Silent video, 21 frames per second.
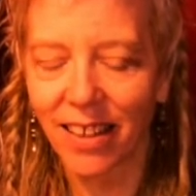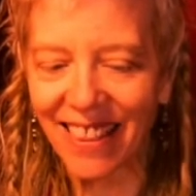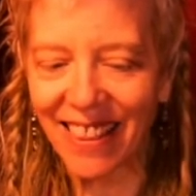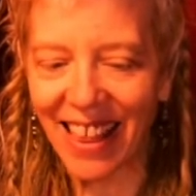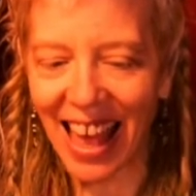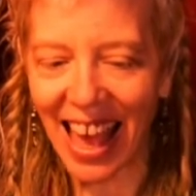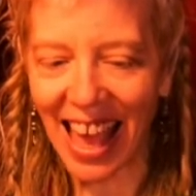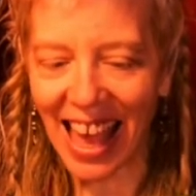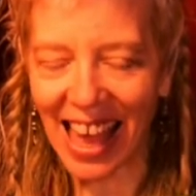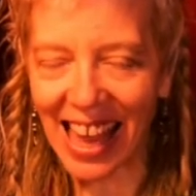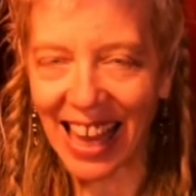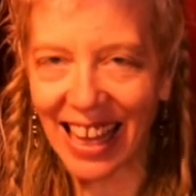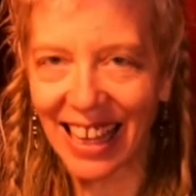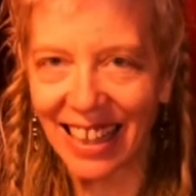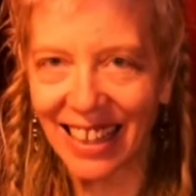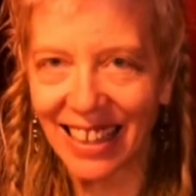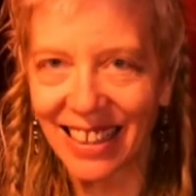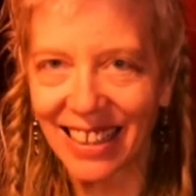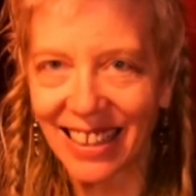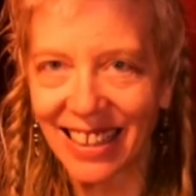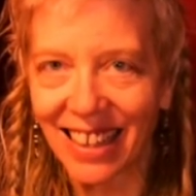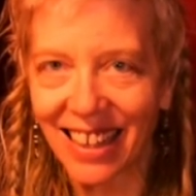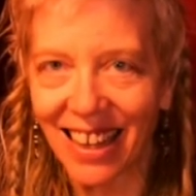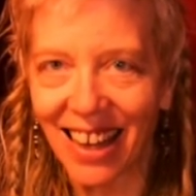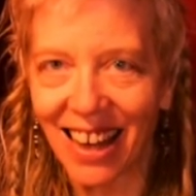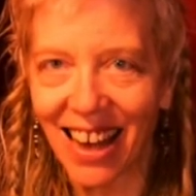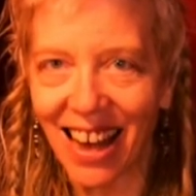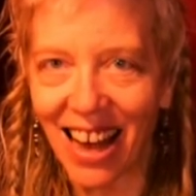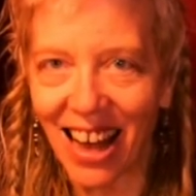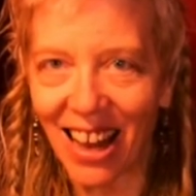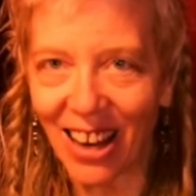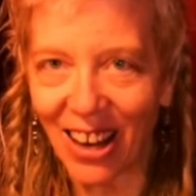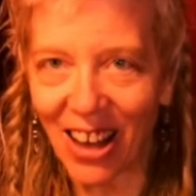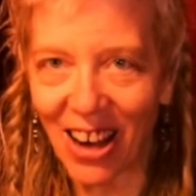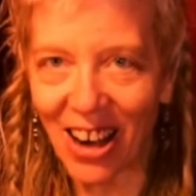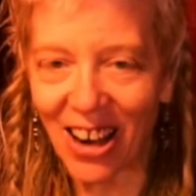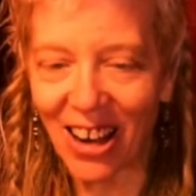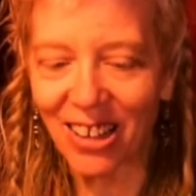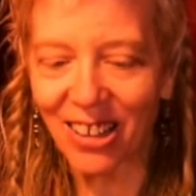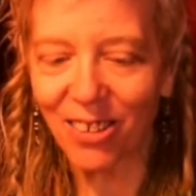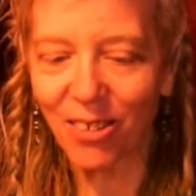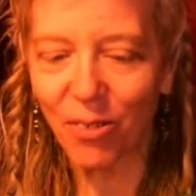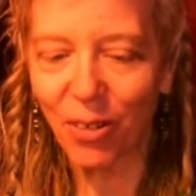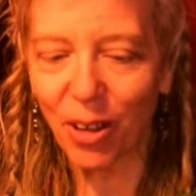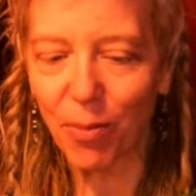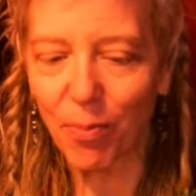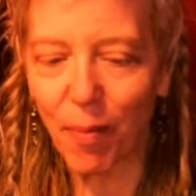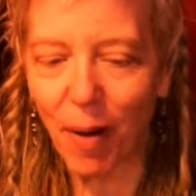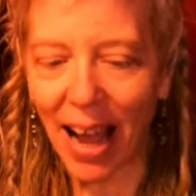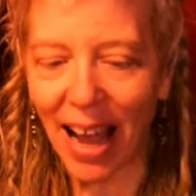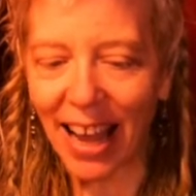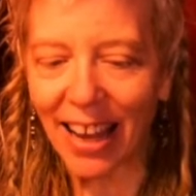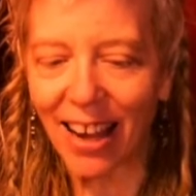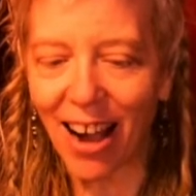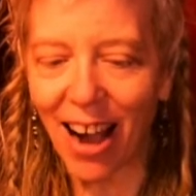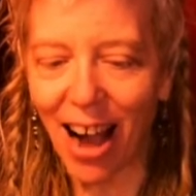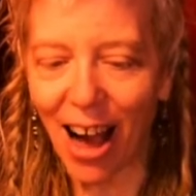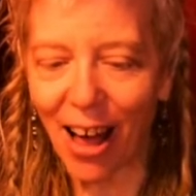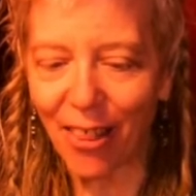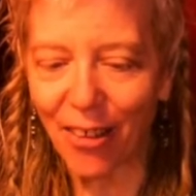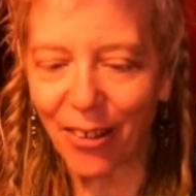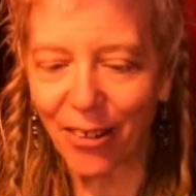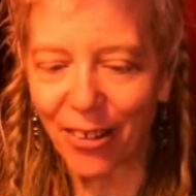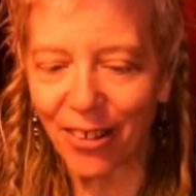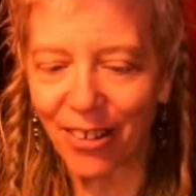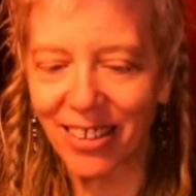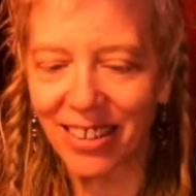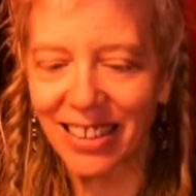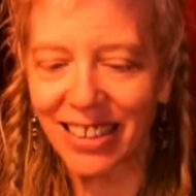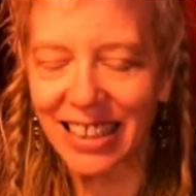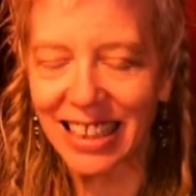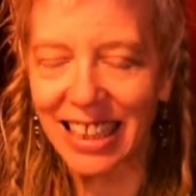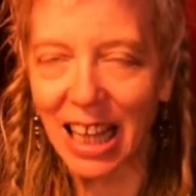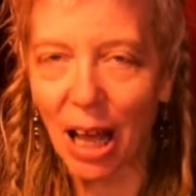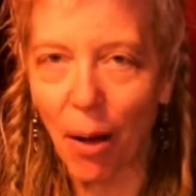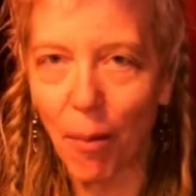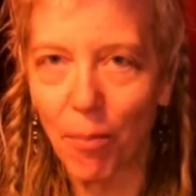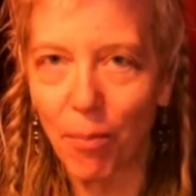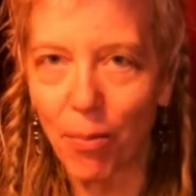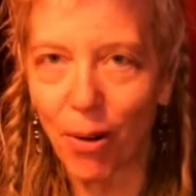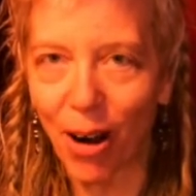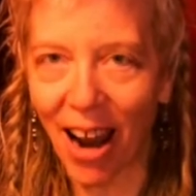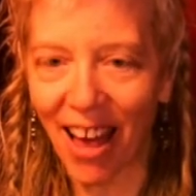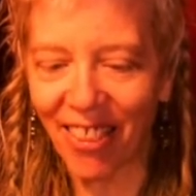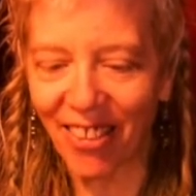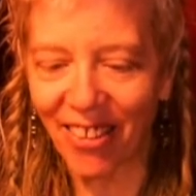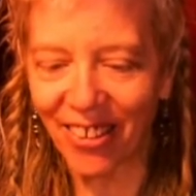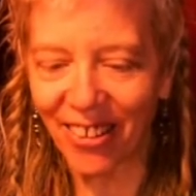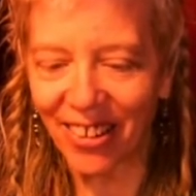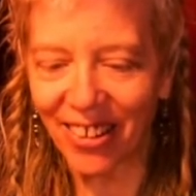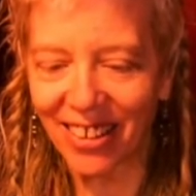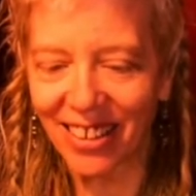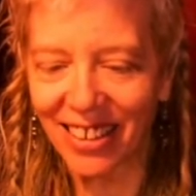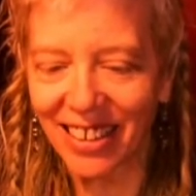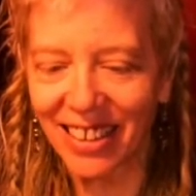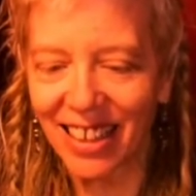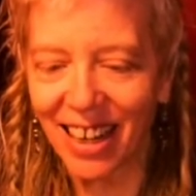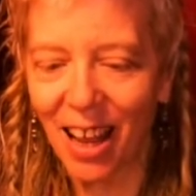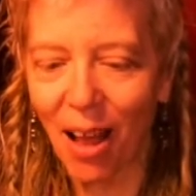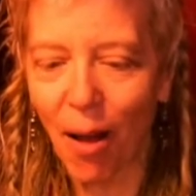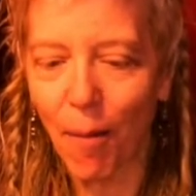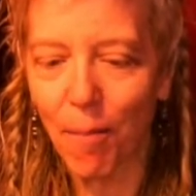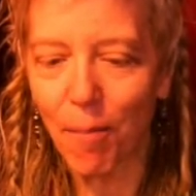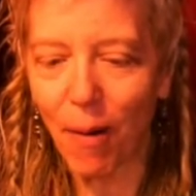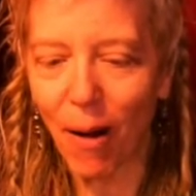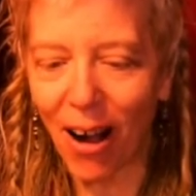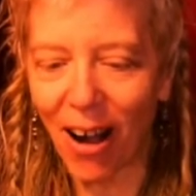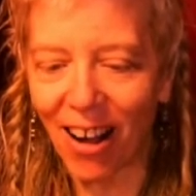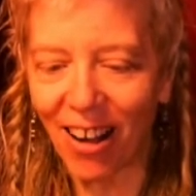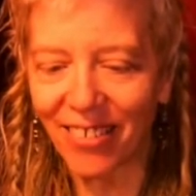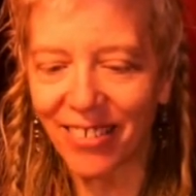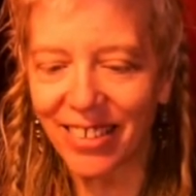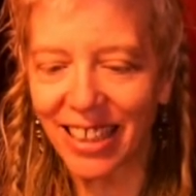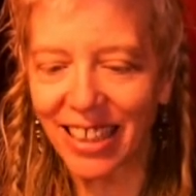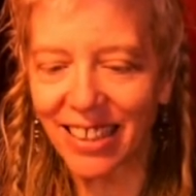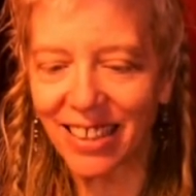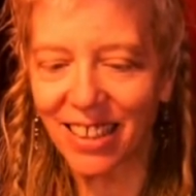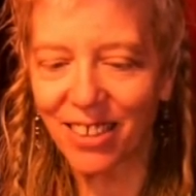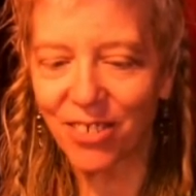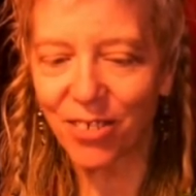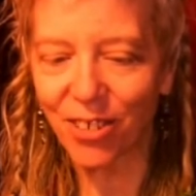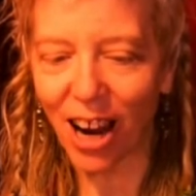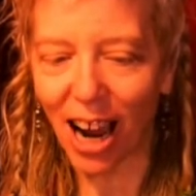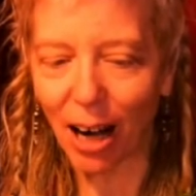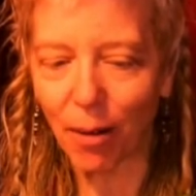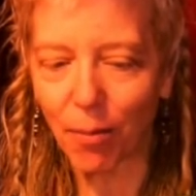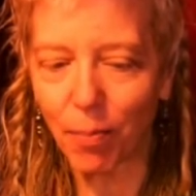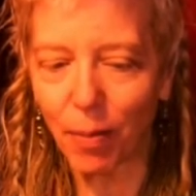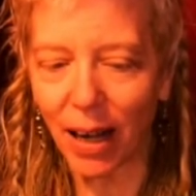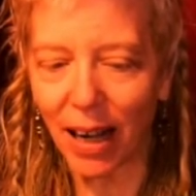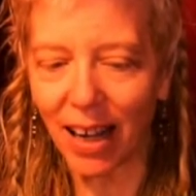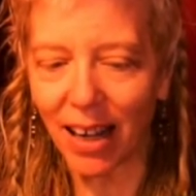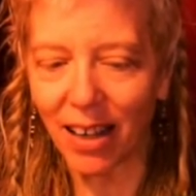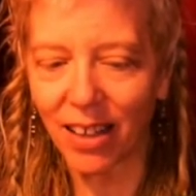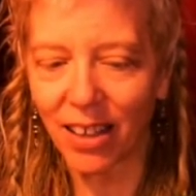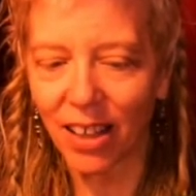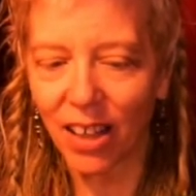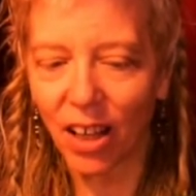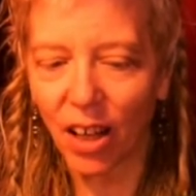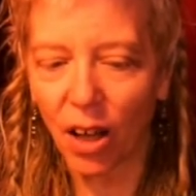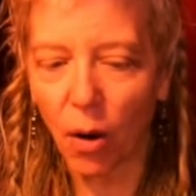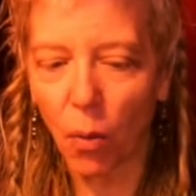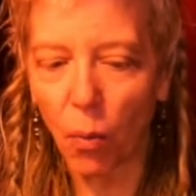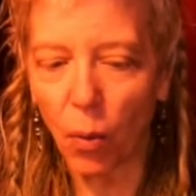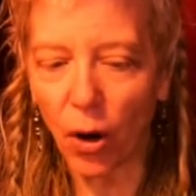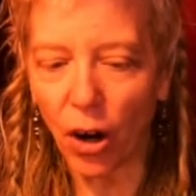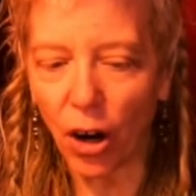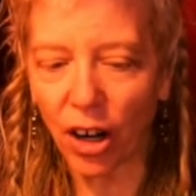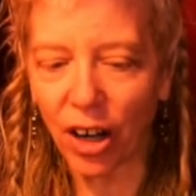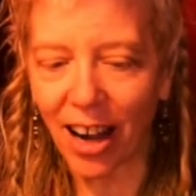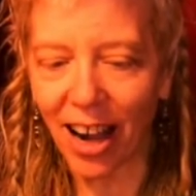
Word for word: They, along with my other brother, Palden Drakpa, were